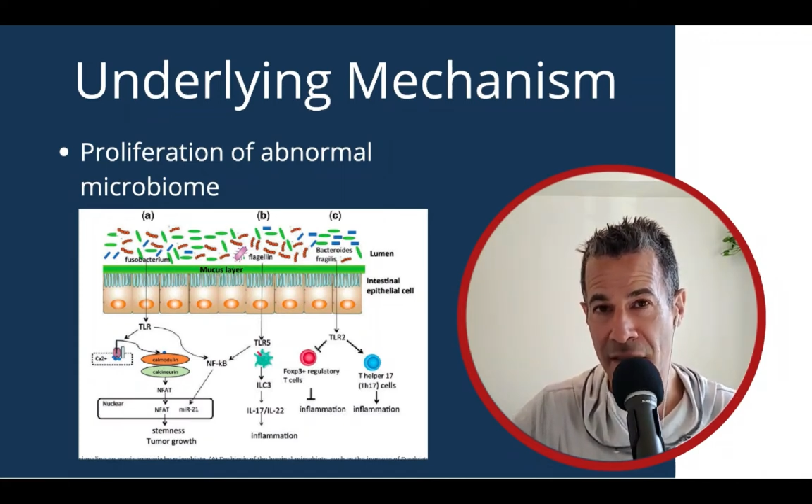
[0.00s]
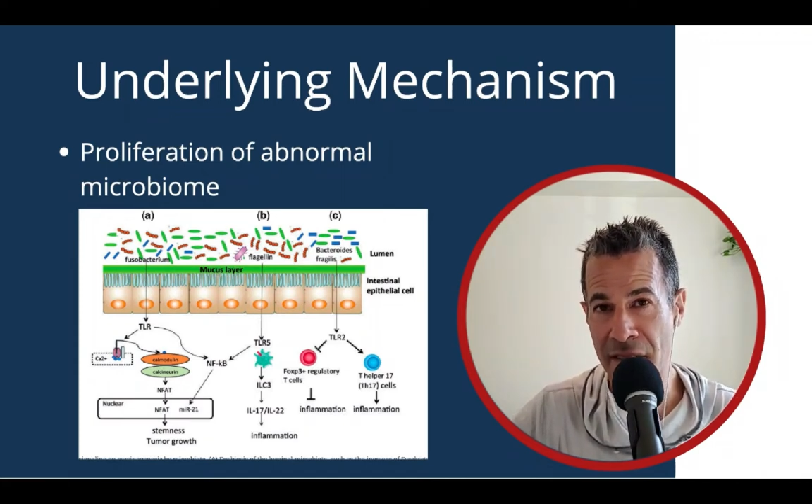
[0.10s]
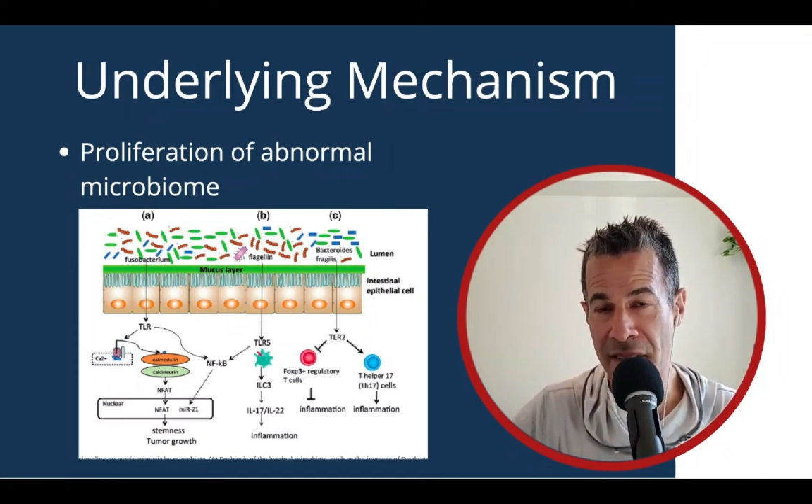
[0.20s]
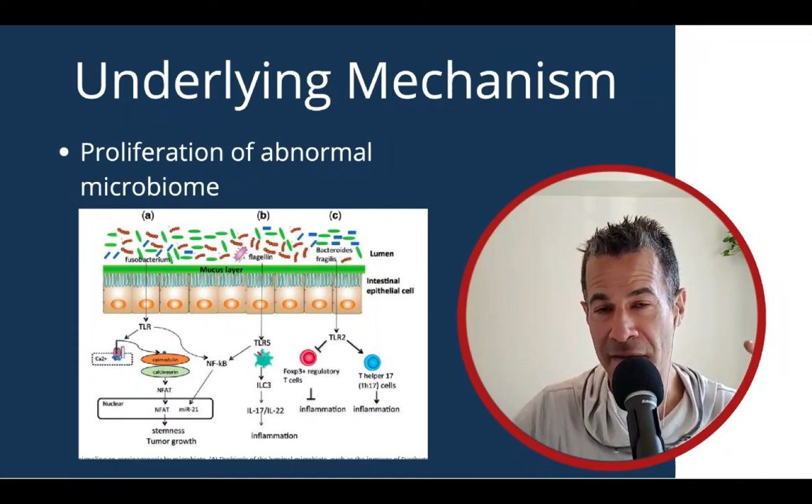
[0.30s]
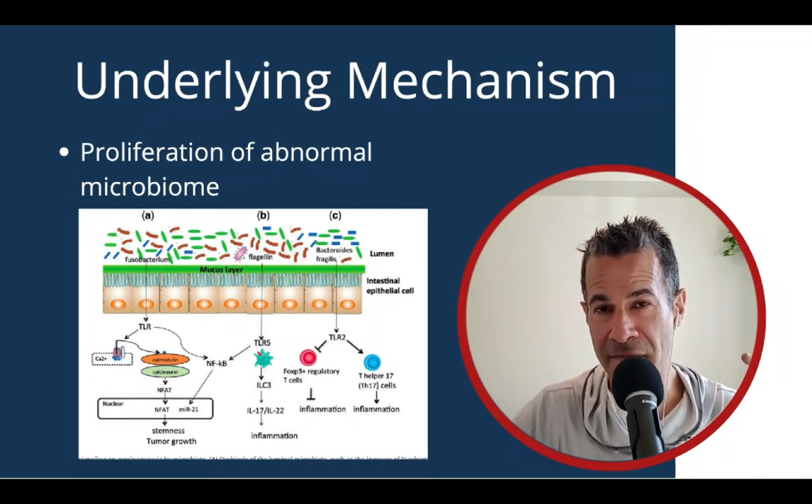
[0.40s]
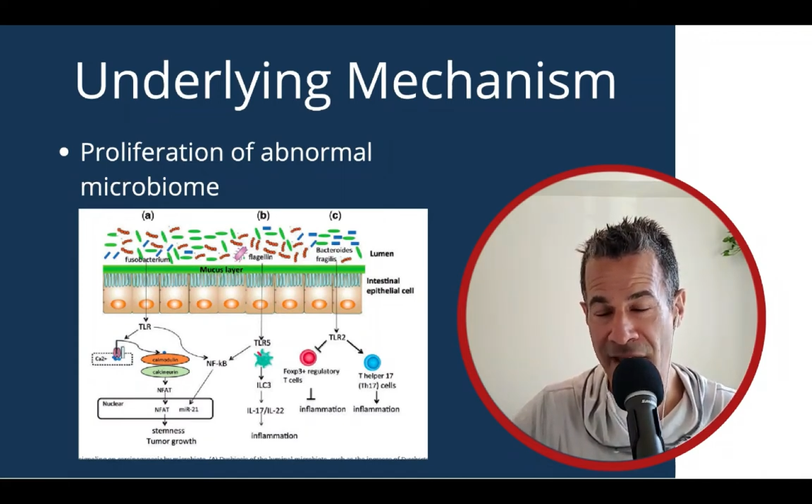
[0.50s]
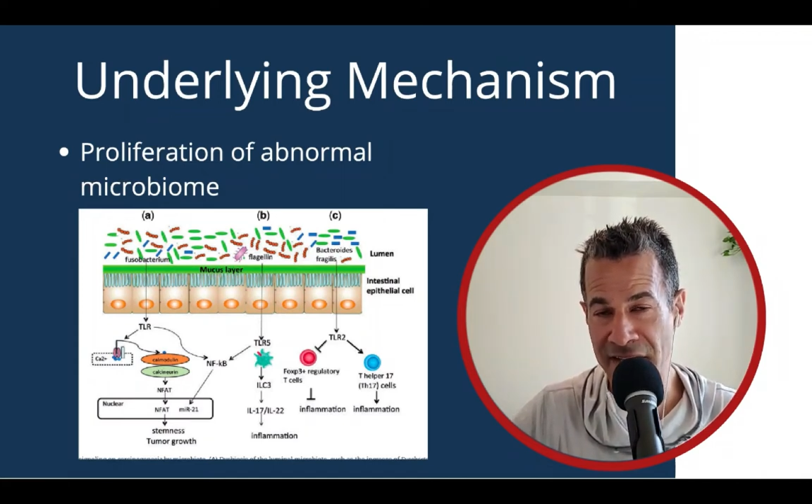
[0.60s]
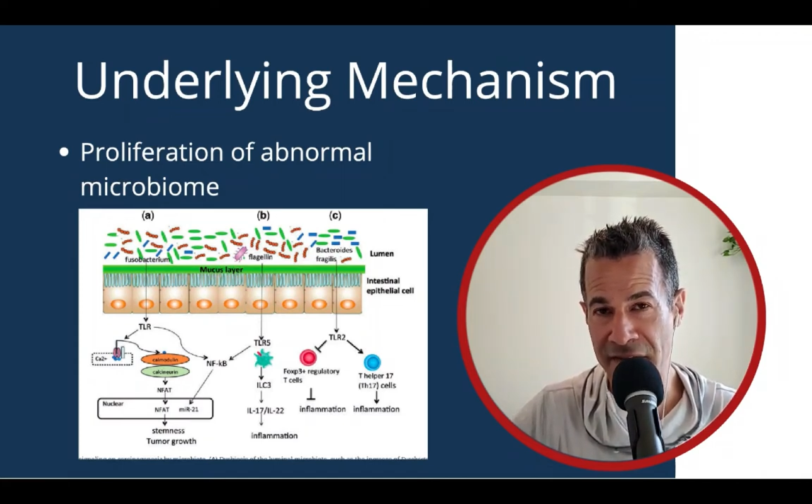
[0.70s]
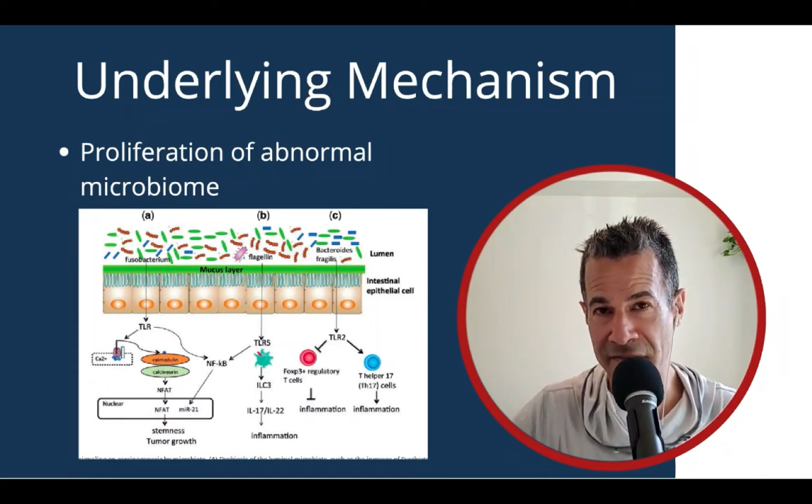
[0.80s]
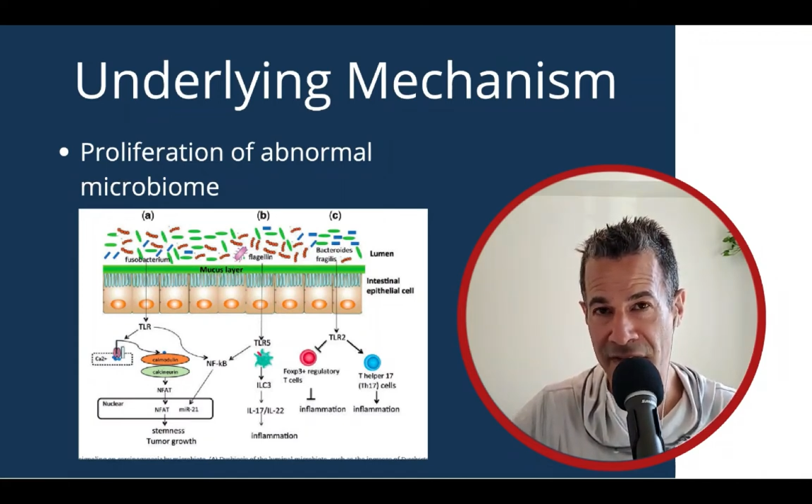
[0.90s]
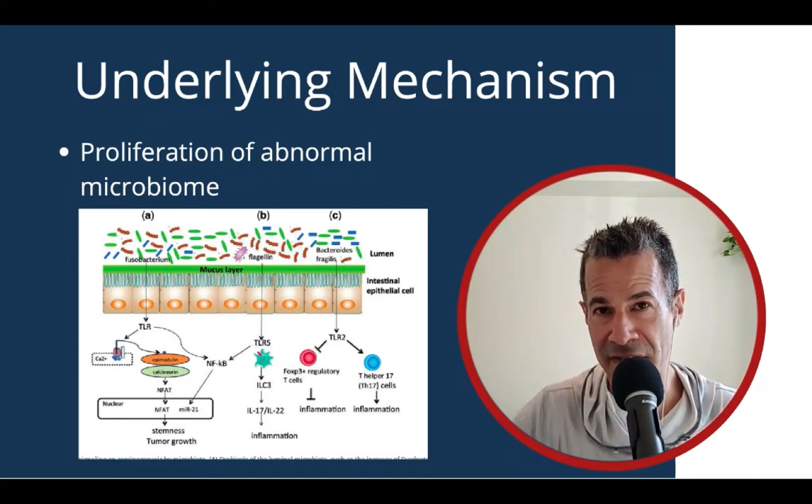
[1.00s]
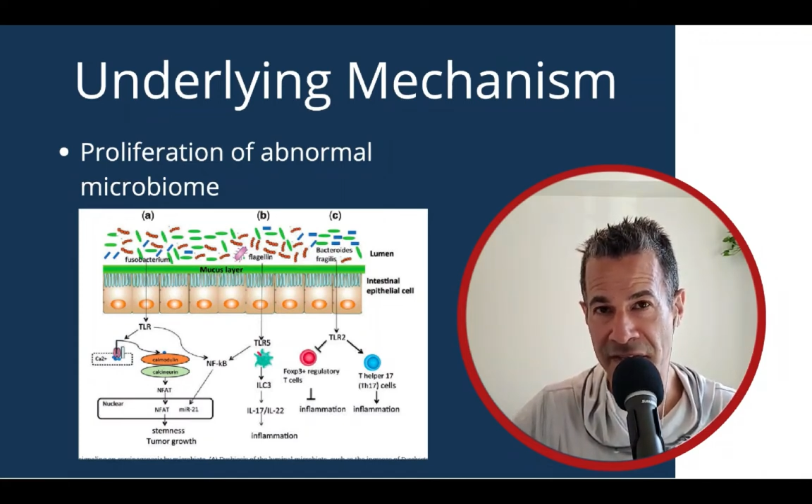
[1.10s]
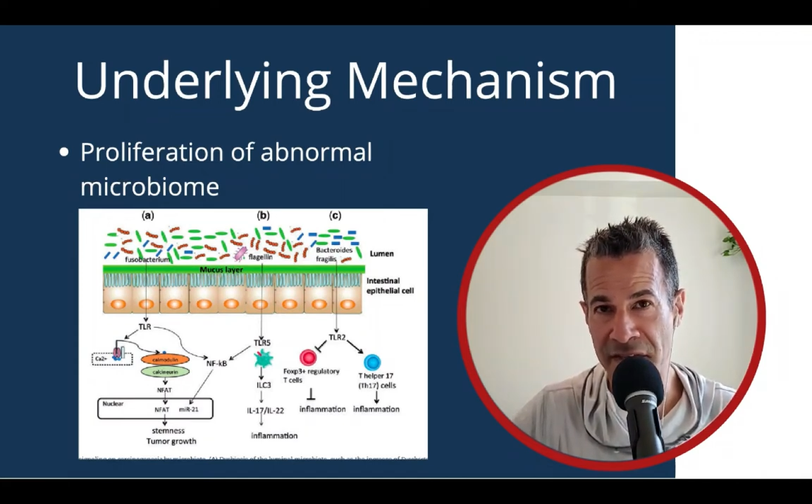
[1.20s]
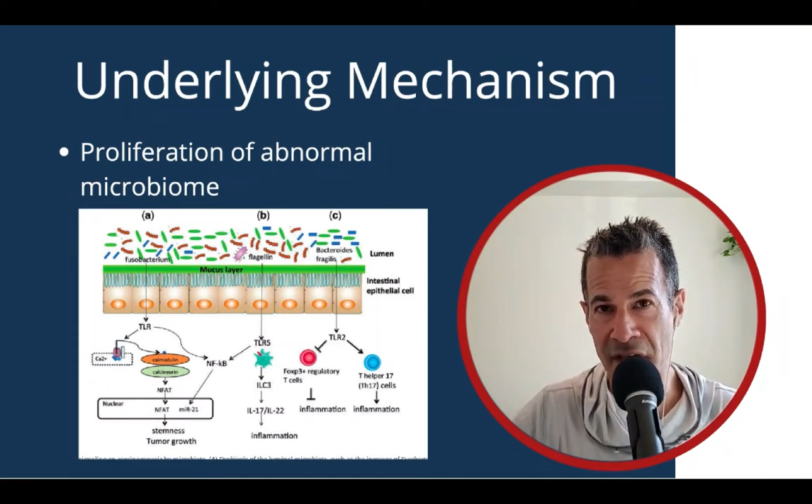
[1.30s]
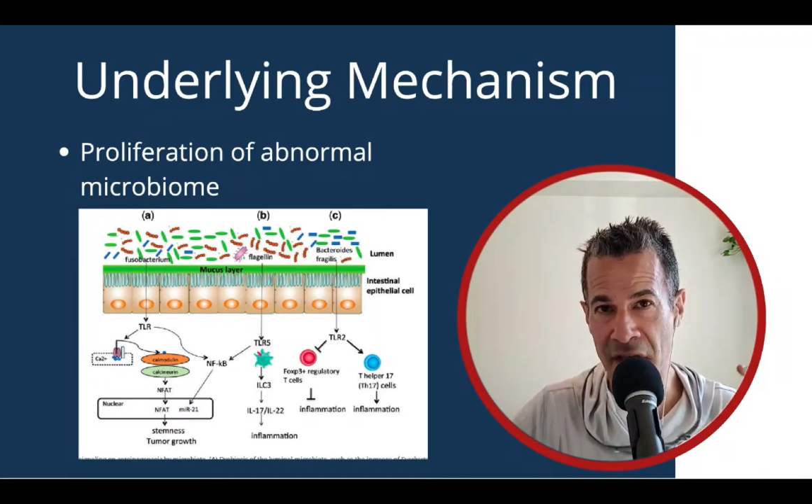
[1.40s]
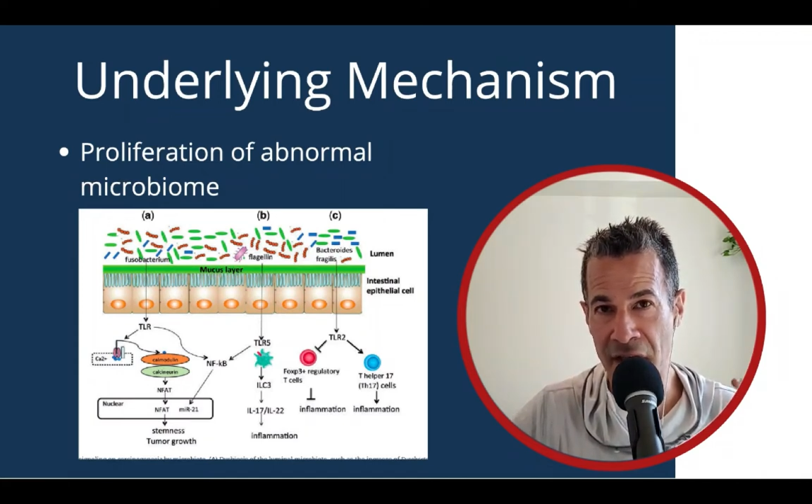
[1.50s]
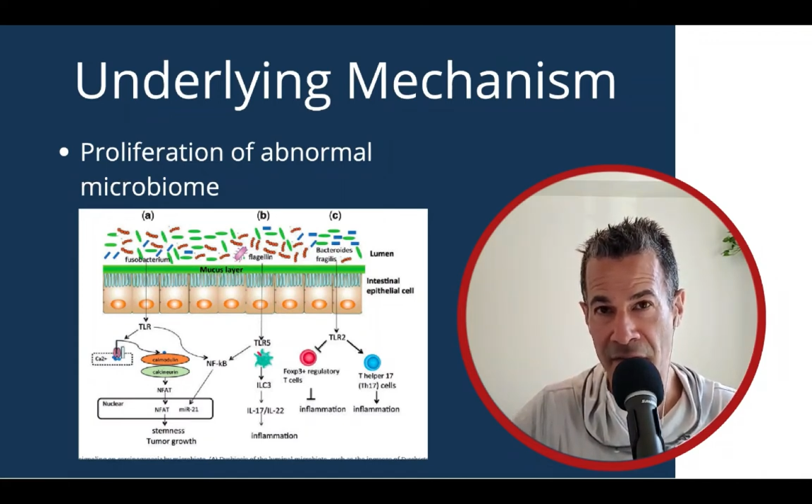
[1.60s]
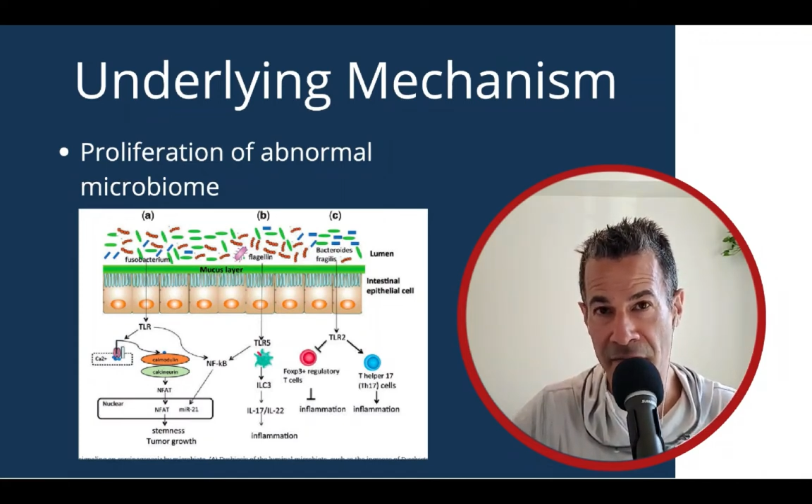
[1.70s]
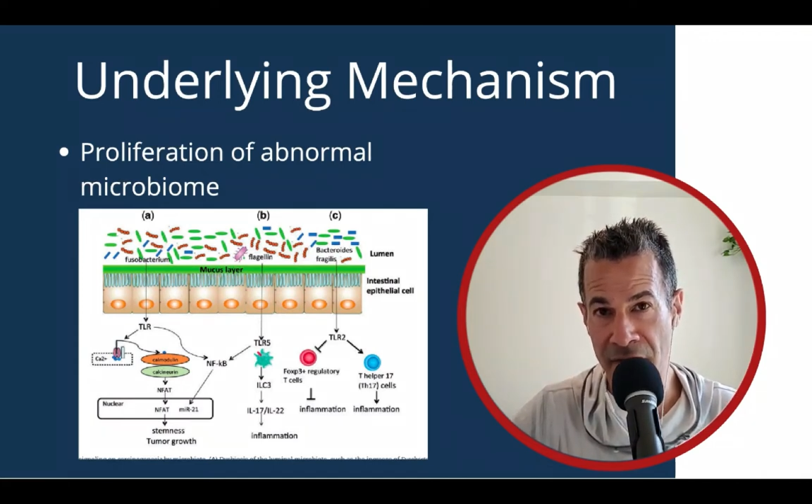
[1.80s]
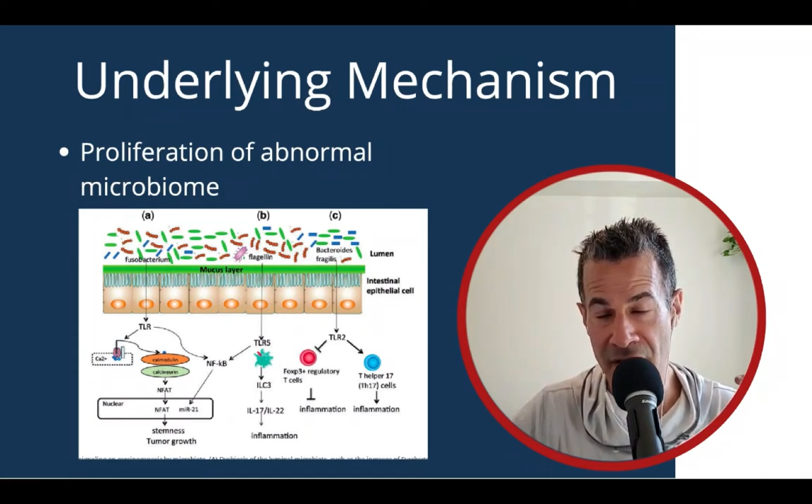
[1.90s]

the effectiveness of